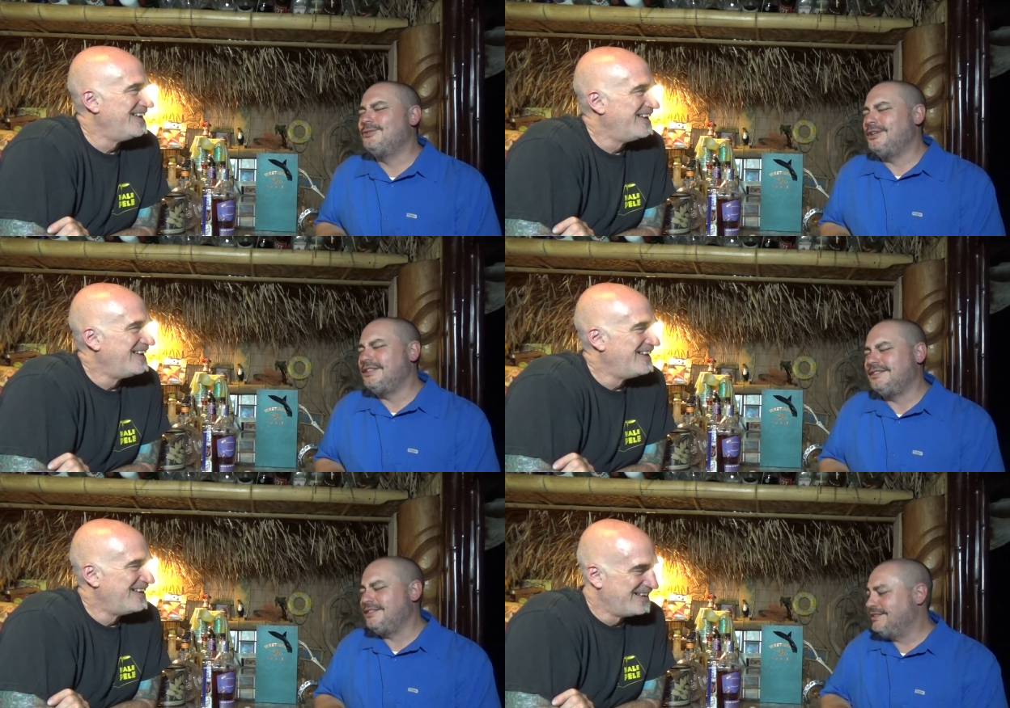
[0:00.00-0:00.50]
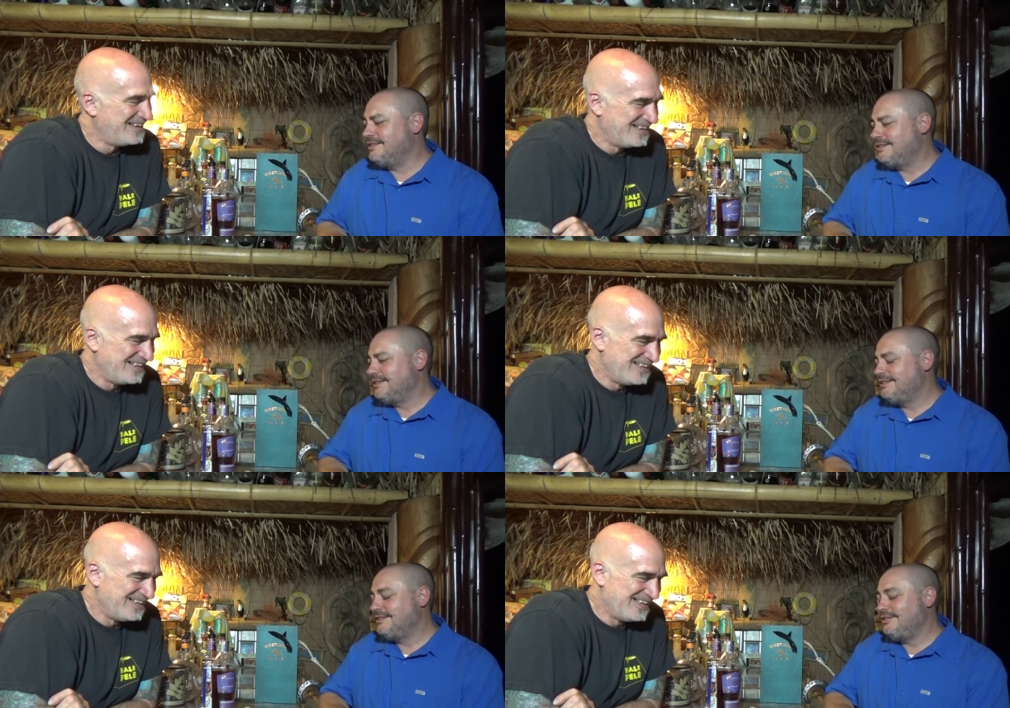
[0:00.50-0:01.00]
Speaker 1: crazy.
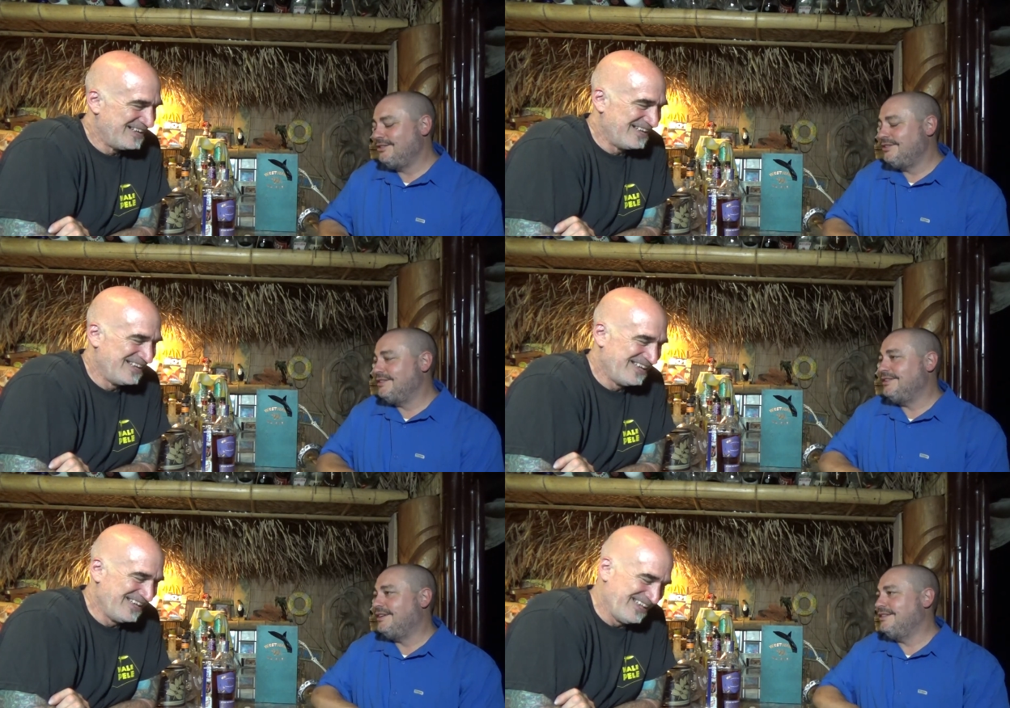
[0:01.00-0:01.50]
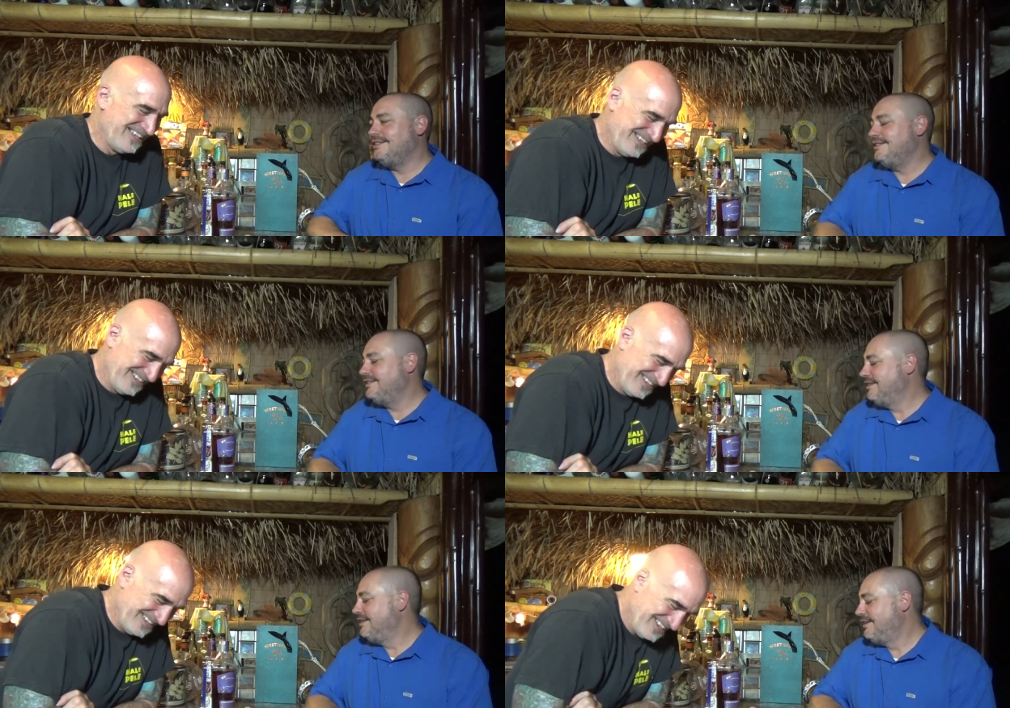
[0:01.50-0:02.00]
You're.
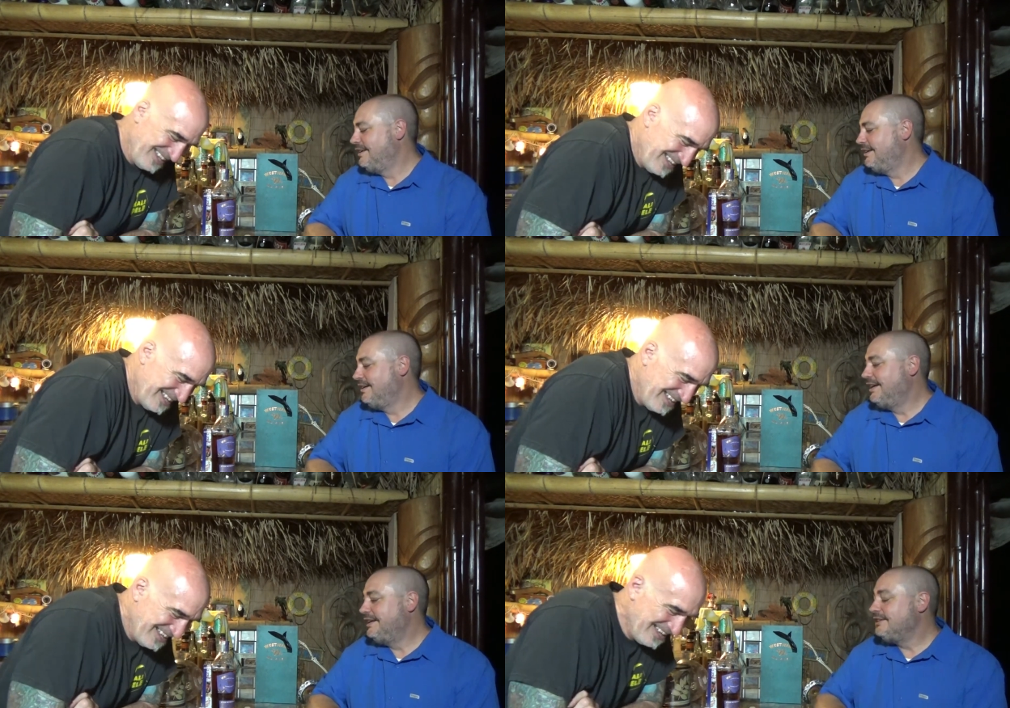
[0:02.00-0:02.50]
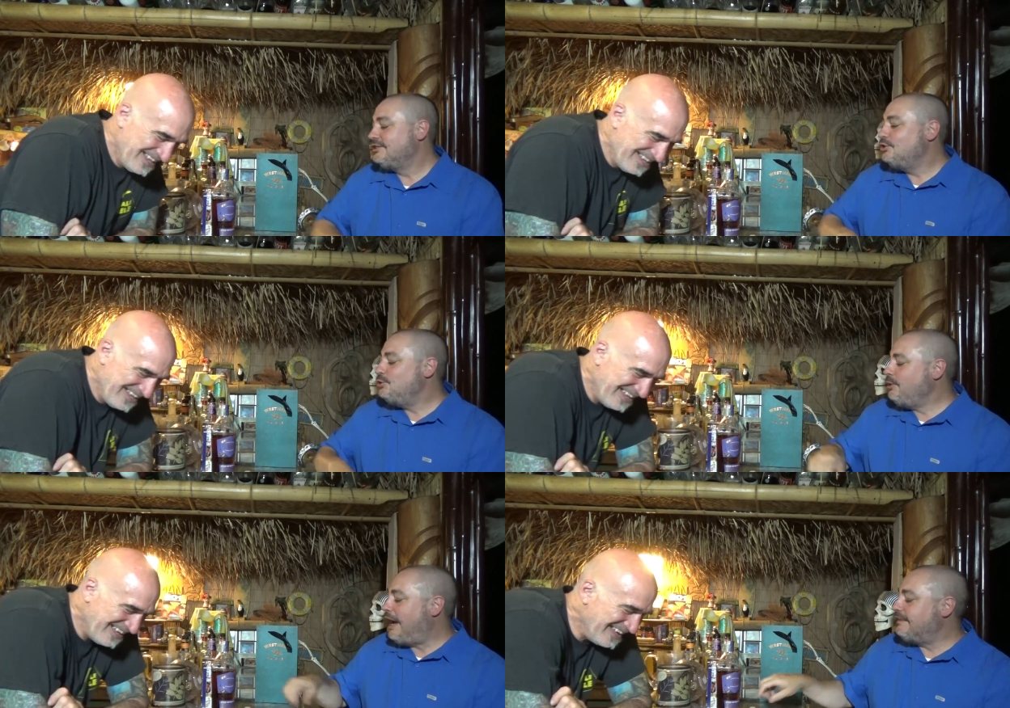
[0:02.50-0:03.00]

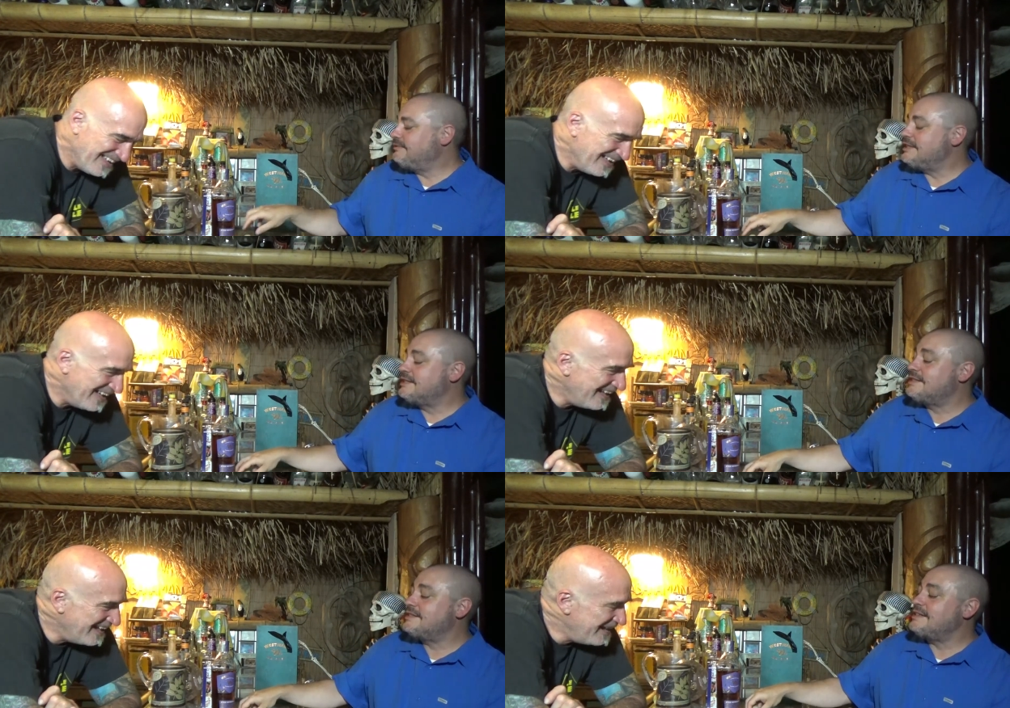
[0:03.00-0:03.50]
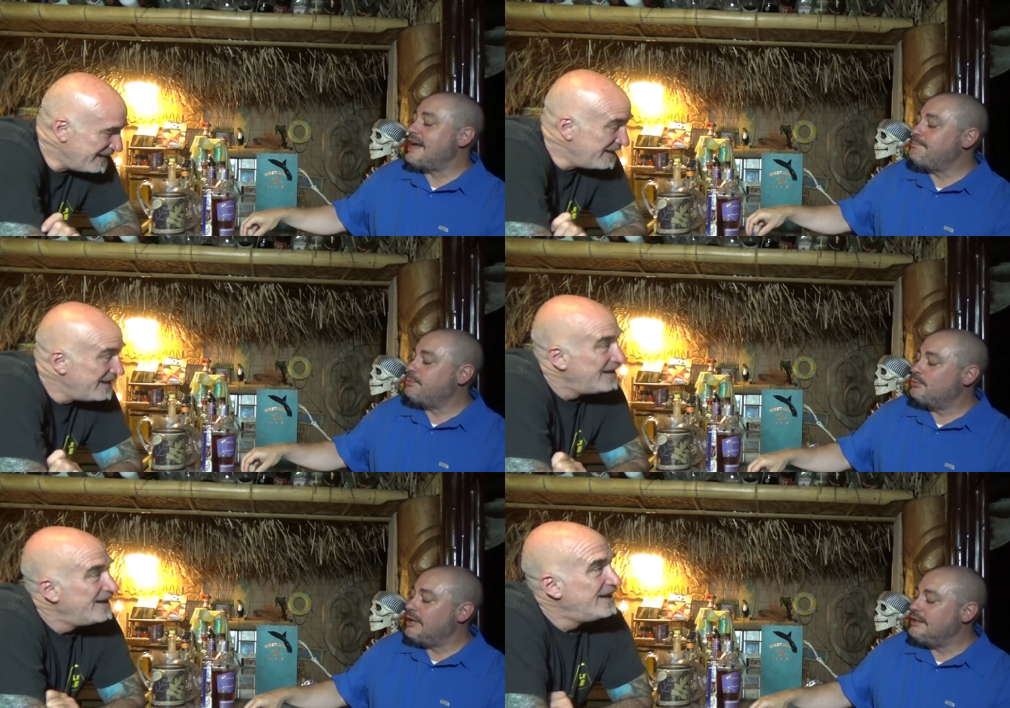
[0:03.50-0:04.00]
you have to
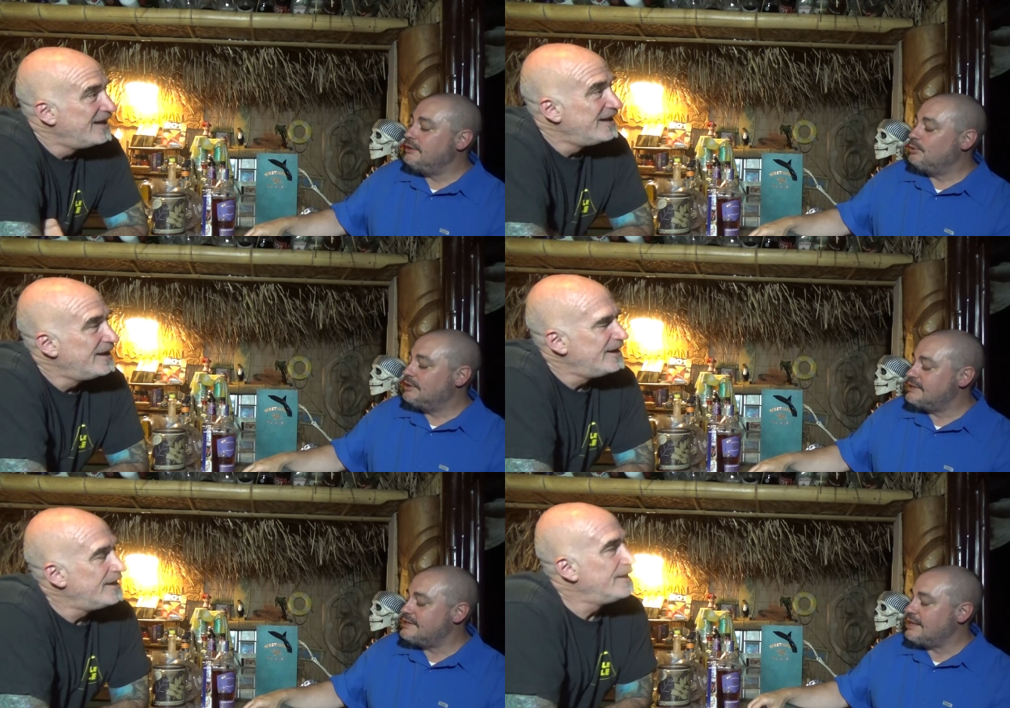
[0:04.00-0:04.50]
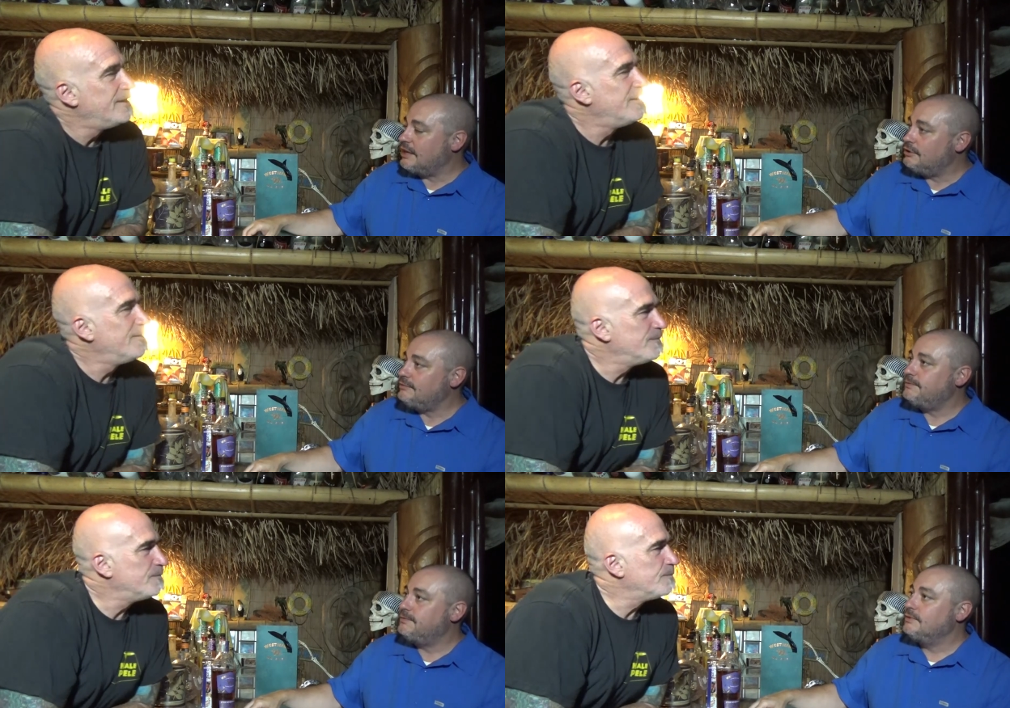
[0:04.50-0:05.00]
separate
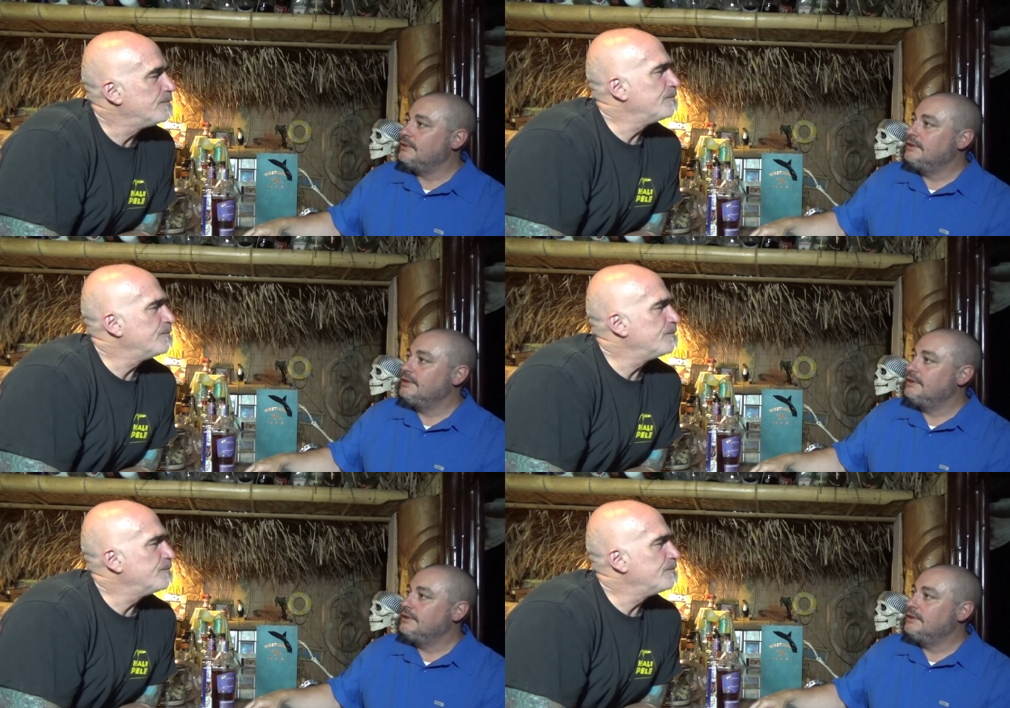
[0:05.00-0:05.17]
yourself